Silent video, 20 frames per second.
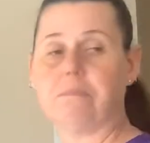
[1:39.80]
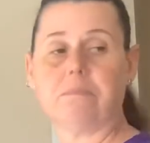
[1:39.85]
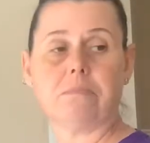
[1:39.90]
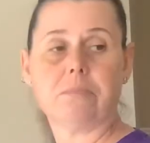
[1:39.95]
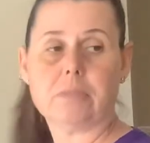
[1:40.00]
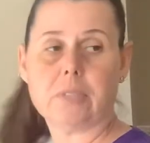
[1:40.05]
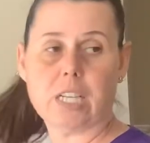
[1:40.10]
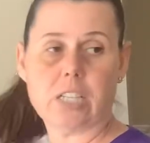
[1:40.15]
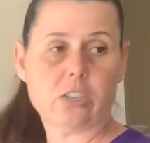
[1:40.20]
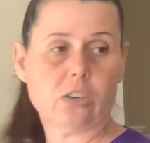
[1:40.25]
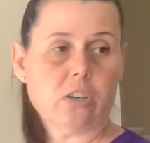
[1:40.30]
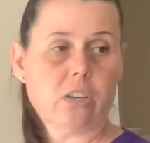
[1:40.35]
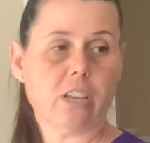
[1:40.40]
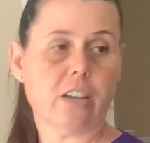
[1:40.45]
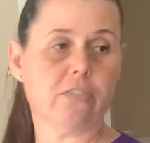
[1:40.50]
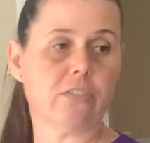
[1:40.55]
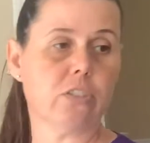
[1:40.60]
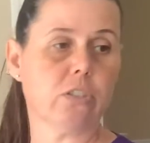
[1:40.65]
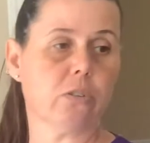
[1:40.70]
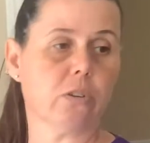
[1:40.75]
That's all you
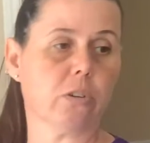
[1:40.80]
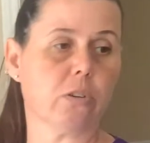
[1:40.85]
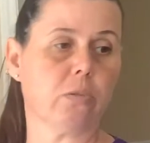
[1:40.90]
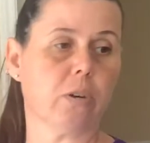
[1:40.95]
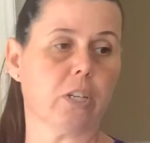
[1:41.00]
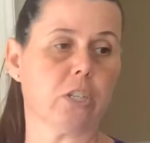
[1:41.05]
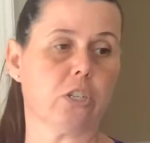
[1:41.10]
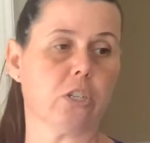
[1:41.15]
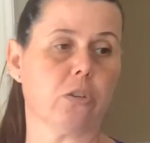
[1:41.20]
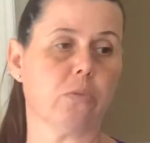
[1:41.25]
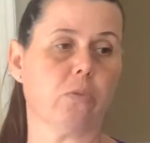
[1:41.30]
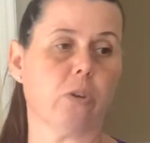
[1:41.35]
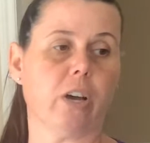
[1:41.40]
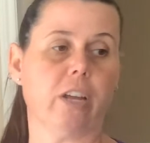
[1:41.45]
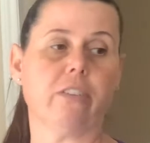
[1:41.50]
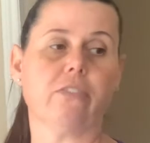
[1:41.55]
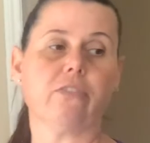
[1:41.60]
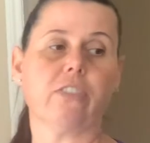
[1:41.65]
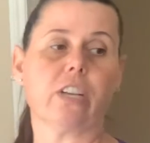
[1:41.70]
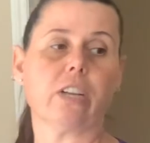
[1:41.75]
have to do in question
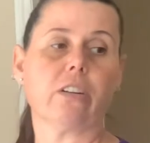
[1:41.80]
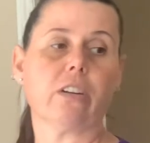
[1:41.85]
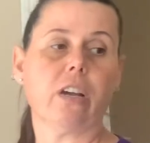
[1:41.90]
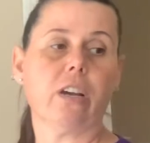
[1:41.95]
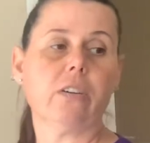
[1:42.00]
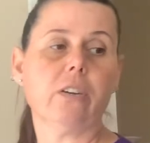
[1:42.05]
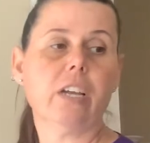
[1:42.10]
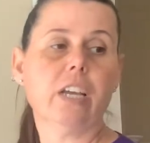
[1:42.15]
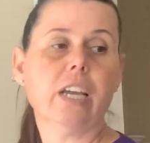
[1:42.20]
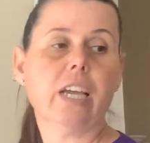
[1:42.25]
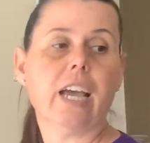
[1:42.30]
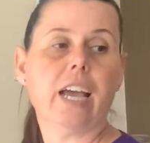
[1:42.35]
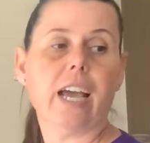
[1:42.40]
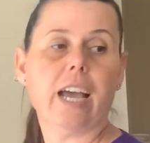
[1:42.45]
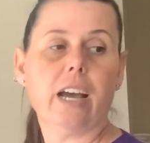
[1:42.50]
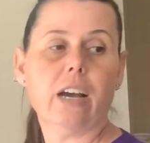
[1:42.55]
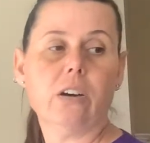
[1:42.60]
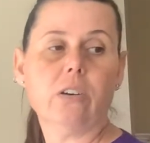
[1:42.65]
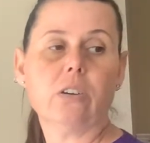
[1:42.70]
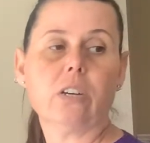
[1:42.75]
1. Figure out
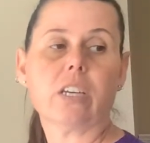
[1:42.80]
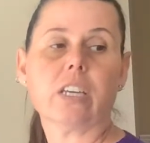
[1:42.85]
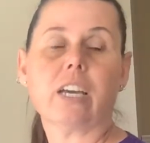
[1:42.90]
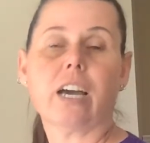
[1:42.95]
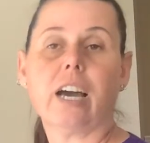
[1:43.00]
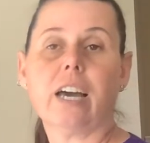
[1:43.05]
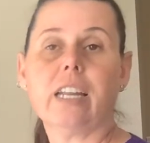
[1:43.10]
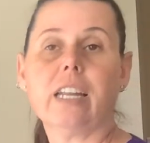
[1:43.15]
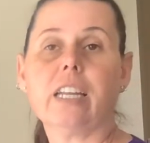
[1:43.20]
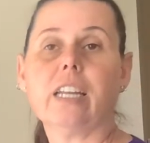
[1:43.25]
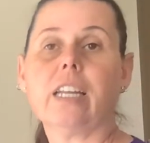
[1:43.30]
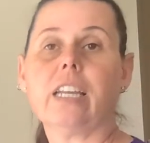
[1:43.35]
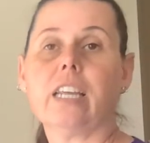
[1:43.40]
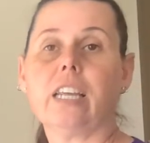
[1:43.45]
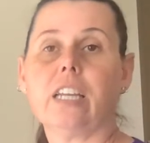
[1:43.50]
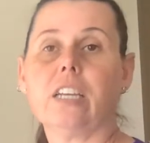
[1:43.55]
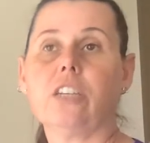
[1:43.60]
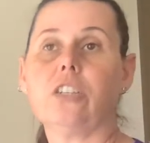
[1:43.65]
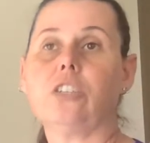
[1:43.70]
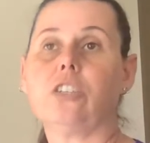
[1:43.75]
how to cut it
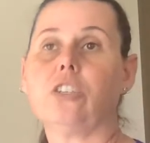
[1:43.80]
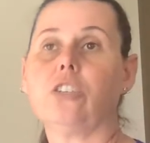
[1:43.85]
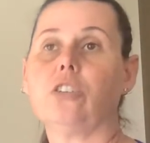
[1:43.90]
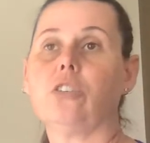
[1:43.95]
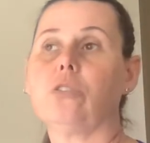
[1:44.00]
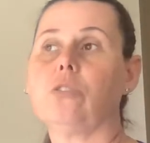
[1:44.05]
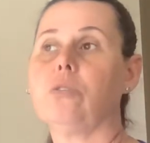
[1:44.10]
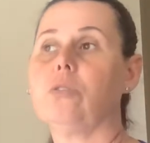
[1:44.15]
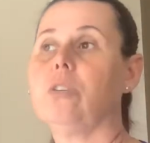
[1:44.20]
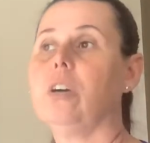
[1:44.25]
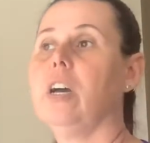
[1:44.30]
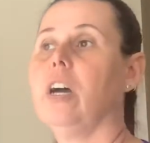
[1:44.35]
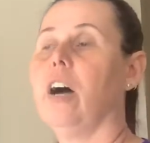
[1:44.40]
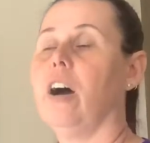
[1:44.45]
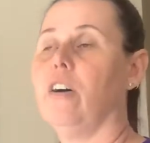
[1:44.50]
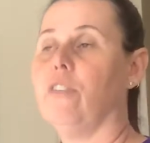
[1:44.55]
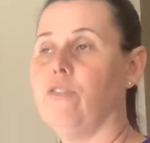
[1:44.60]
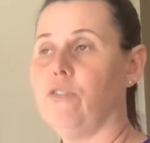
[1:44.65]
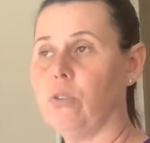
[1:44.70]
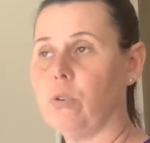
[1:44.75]
into
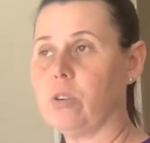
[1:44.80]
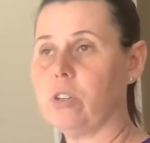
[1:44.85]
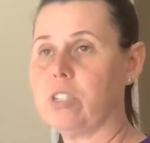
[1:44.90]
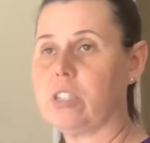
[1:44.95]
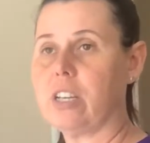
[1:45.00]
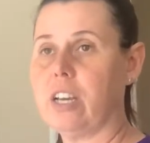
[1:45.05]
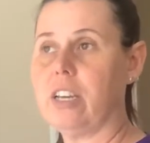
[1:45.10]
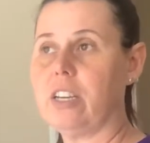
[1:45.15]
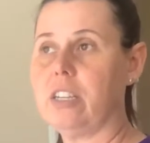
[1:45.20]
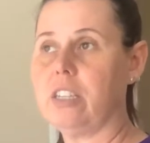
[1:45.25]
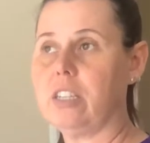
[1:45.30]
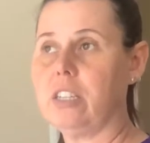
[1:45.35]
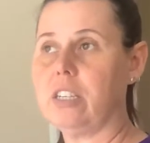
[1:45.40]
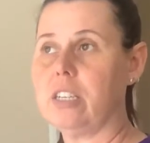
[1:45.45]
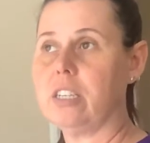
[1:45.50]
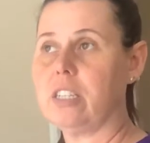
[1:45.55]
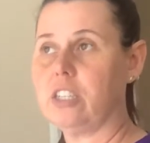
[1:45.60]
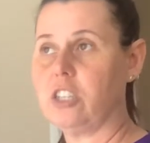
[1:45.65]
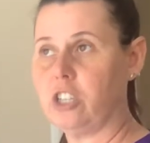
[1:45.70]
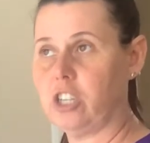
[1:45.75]
a four-sided
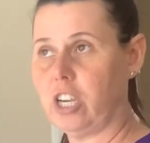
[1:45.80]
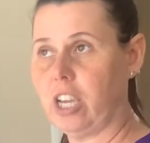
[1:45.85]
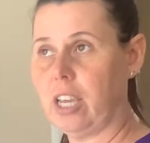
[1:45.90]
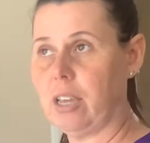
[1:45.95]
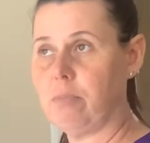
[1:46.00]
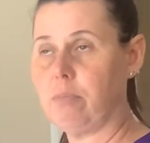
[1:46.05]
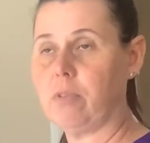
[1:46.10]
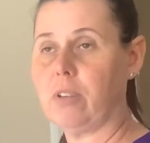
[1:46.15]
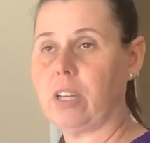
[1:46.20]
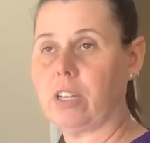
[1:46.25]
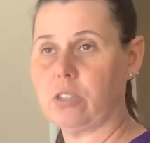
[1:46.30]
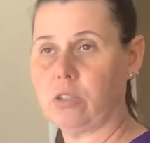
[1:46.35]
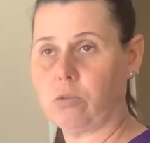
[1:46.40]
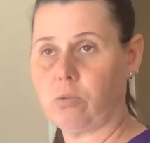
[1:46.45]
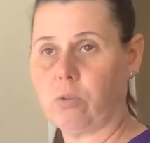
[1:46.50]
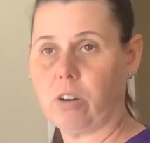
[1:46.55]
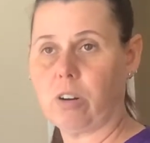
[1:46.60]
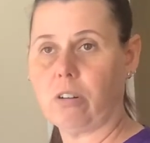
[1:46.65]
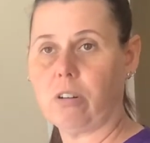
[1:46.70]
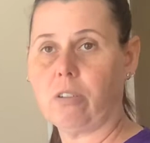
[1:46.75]
shape, like a
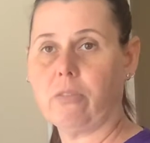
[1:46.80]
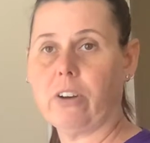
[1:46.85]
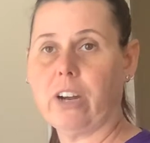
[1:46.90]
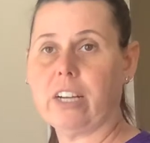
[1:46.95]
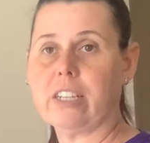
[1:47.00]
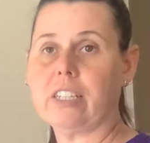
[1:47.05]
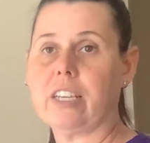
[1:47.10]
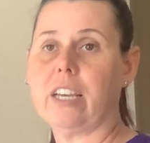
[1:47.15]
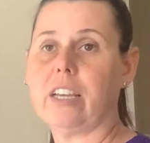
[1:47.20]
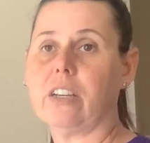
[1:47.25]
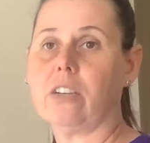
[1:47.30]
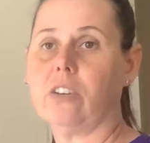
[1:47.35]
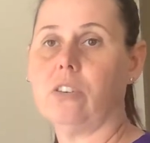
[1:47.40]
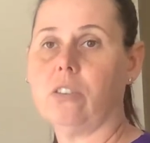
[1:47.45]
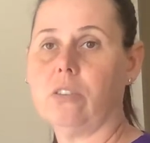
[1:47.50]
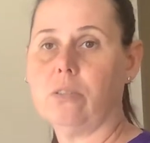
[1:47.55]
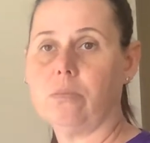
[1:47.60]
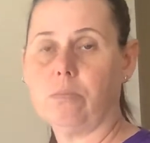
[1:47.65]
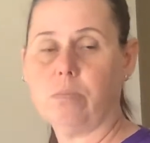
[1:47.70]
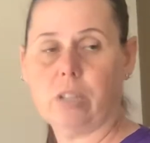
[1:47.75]
square or a
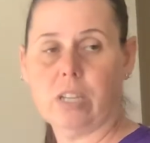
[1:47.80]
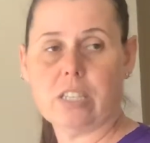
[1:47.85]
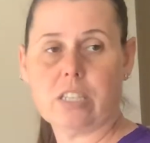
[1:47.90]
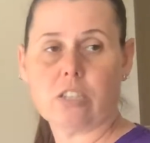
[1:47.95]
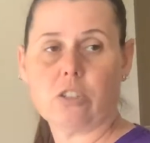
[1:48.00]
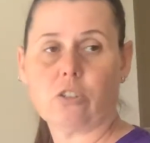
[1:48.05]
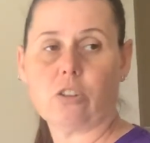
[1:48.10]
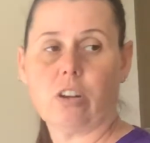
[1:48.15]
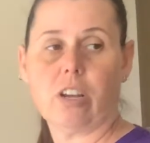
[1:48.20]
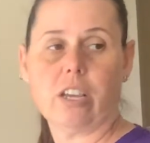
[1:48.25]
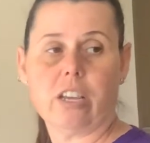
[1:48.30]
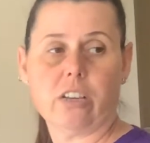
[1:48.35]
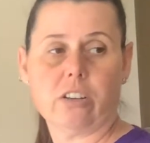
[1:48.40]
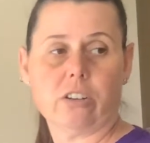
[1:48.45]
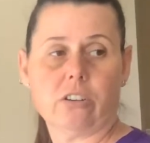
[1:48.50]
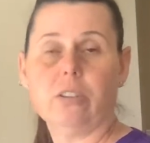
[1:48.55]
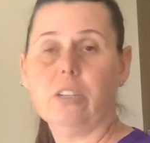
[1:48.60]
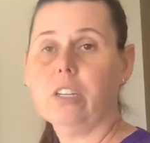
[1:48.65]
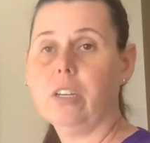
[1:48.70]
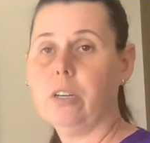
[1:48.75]
rectangle, plus a
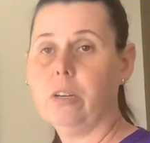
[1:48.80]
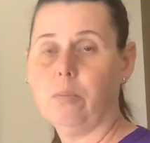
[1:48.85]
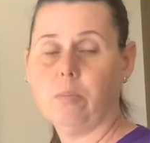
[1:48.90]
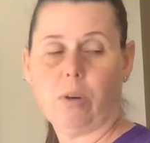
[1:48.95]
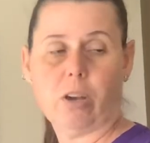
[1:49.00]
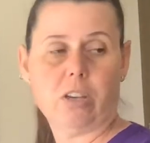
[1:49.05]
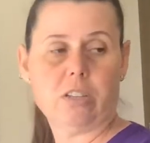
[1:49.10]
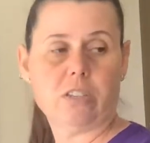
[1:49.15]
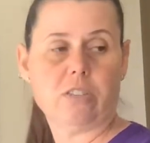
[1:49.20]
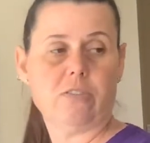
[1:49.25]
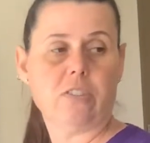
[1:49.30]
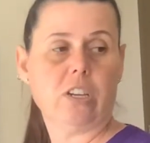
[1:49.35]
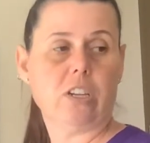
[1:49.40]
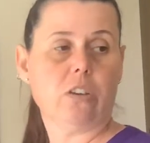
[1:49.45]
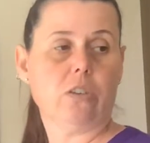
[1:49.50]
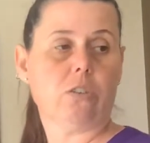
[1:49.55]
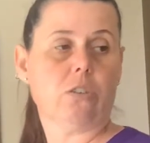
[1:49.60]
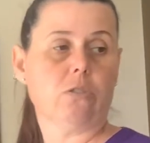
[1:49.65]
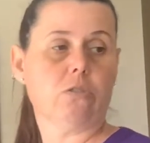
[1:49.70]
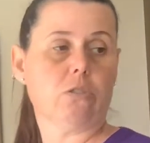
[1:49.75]
triangle. Pause the
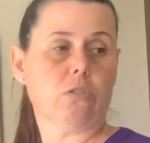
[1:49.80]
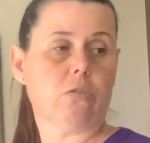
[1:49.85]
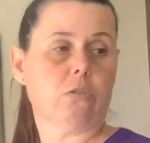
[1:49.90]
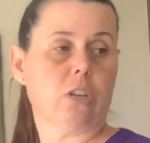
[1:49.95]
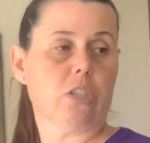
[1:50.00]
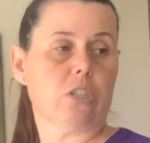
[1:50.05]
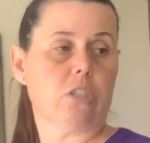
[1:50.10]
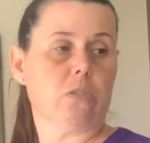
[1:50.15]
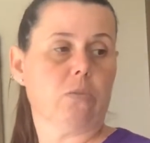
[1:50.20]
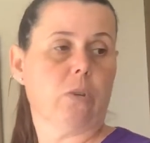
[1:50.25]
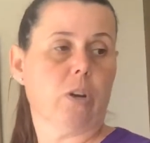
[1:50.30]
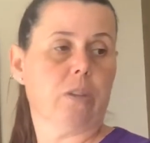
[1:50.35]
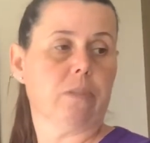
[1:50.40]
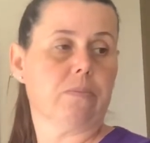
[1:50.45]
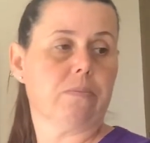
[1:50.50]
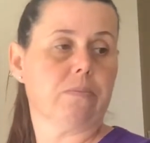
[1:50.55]
video, go to question 1.